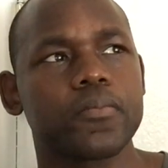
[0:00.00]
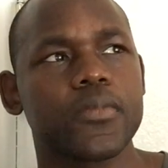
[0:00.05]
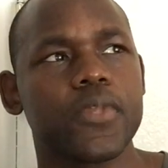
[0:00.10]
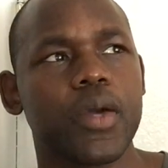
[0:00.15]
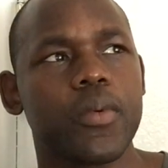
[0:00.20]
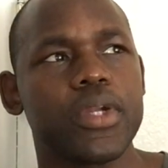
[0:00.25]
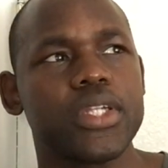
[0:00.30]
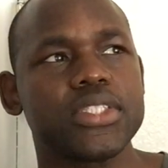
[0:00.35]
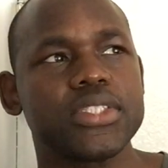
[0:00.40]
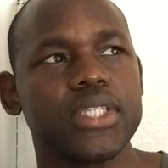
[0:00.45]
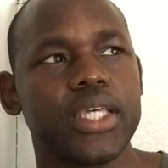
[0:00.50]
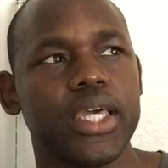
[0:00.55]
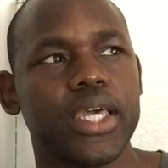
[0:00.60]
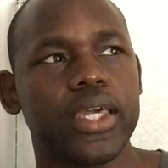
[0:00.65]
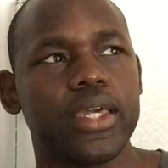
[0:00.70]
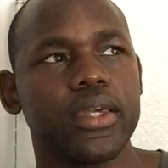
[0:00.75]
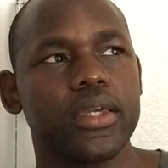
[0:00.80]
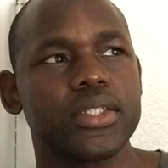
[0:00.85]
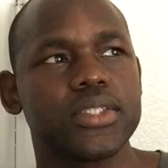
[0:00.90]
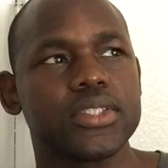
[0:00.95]
want to
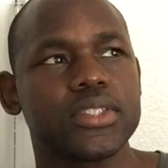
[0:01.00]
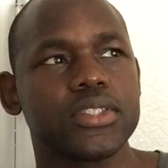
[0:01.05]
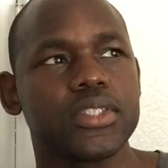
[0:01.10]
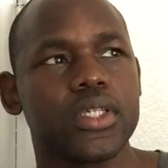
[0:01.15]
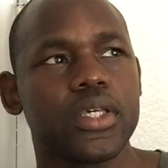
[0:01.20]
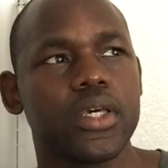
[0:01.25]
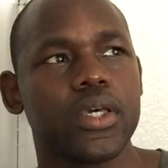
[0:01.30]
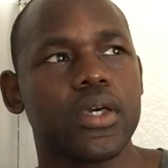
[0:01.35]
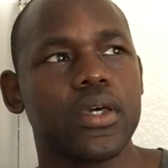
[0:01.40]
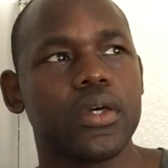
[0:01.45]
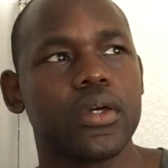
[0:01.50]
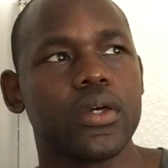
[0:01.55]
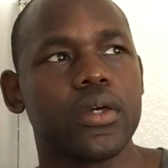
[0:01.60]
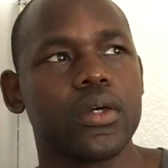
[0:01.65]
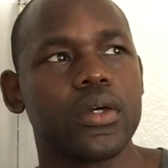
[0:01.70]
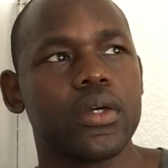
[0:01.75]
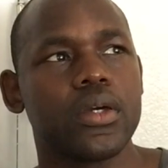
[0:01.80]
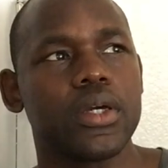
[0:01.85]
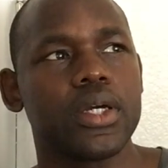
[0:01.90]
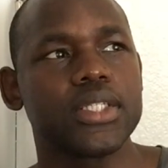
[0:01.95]
say
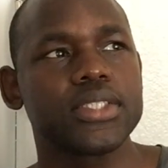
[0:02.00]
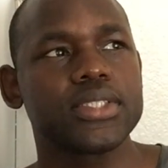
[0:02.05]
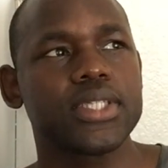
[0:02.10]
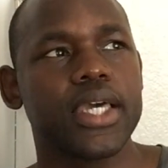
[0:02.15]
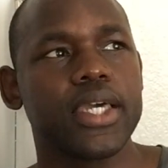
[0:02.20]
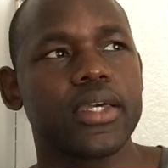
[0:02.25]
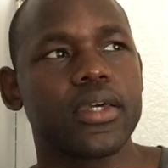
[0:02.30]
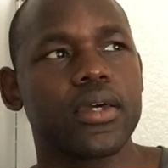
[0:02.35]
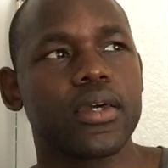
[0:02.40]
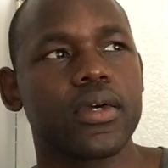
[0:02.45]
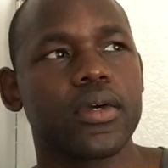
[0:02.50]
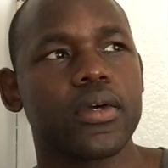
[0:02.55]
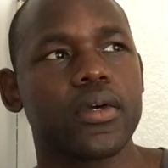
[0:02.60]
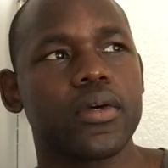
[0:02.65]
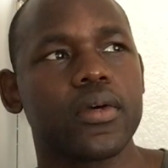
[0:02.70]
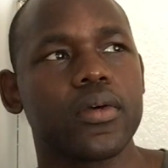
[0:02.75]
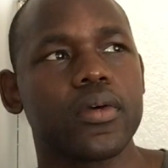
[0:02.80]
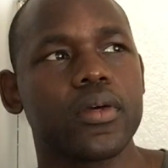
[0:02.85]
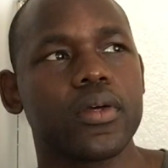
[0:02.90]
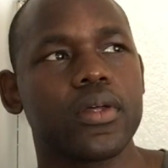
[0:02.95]
it's like
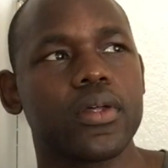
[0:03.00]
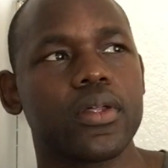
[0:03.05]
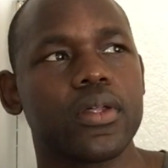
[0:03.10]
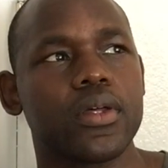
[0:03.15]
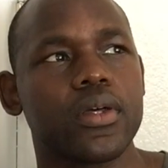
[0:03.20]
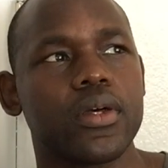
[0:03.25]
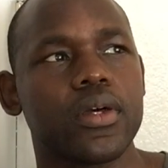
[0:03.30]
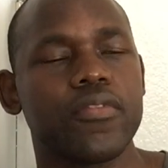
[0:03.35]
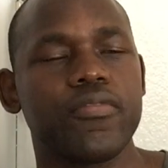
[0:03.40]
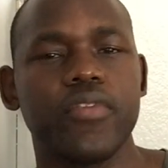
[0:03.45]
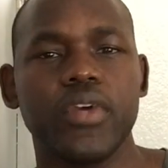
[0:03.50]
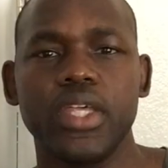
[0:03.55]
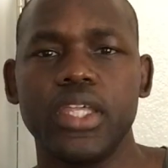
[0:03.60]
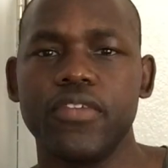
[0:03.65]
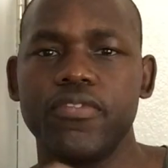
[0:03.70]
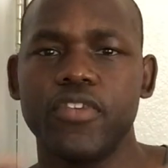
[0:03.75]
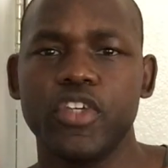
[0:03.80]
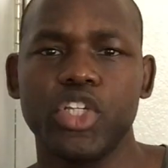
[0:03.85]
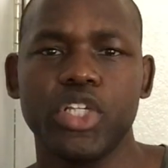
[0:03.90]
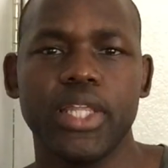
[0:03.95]
any
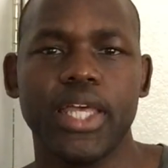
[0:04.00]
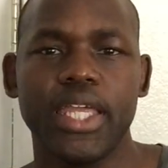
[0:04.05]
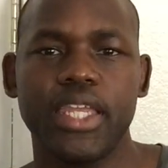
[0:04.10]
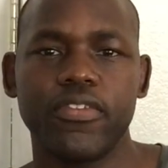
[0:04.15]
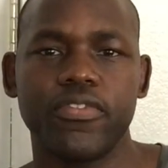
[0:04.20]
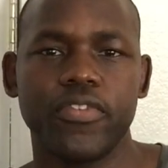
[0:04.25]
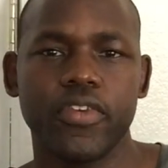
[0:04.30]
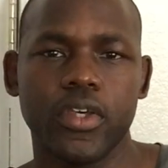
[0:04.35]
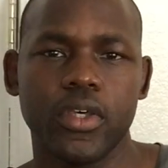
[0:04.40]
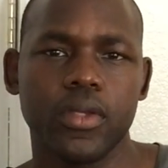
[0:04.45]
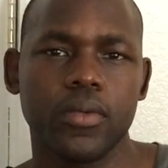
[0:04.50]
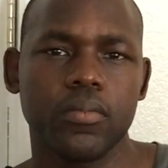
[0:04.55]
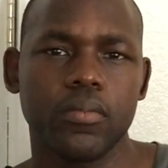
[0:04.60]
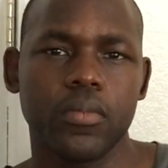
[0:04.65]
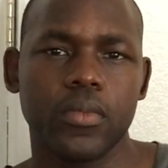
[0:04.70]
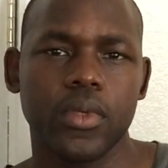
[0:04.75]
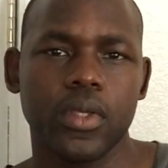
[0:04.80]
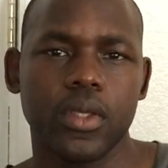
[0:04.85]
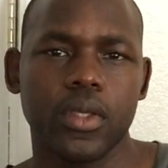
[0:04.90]
vigilante film